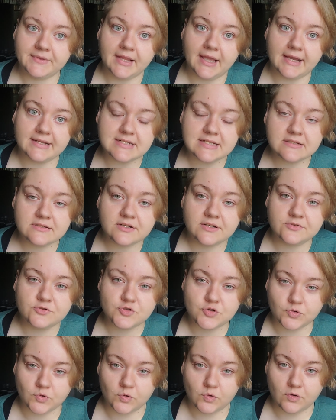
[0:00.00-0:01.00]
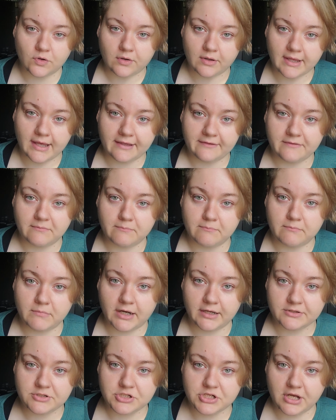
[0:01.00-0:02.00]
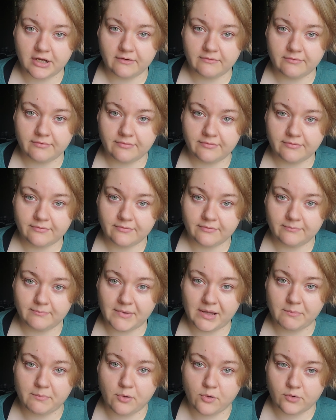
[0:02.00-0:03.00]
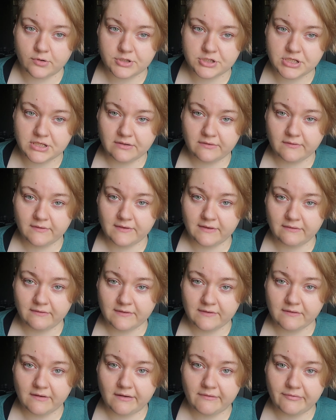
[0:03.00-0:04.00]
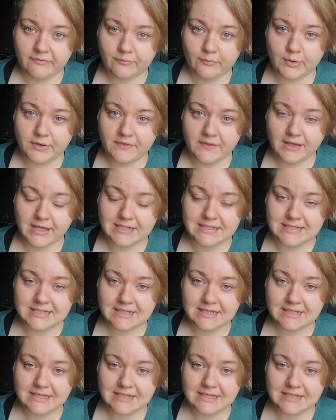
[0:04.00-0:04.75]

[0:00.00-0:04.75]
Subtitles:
didn't control as much of my portions and stuff with it,